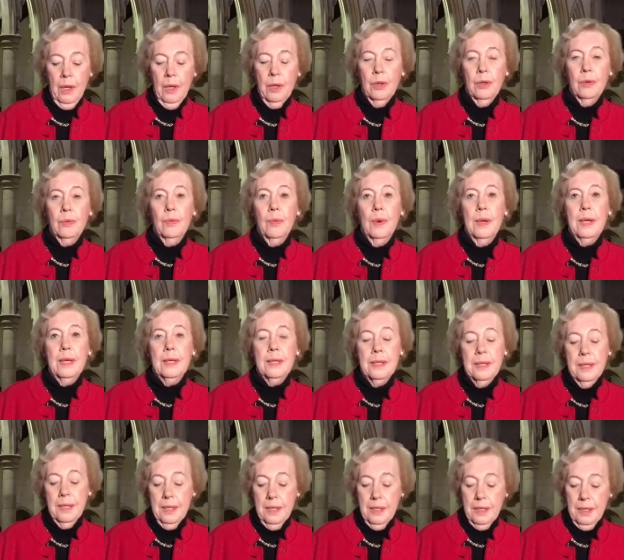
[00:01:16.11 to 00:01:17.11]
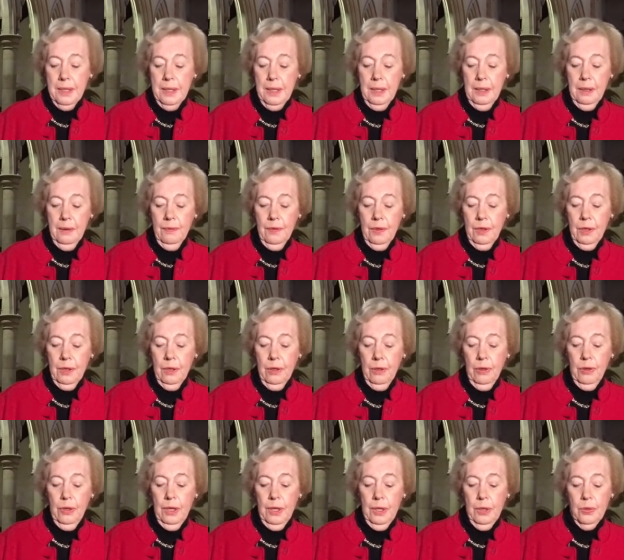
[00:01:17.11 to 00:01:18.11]
The reseating of the
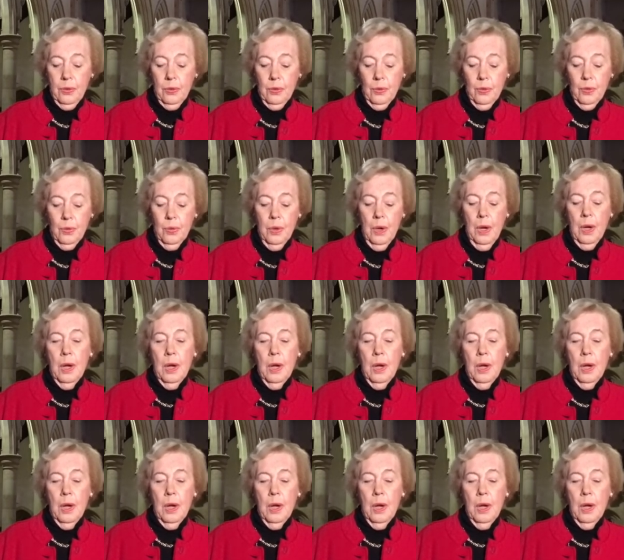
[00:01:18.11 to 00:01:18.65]
cathedral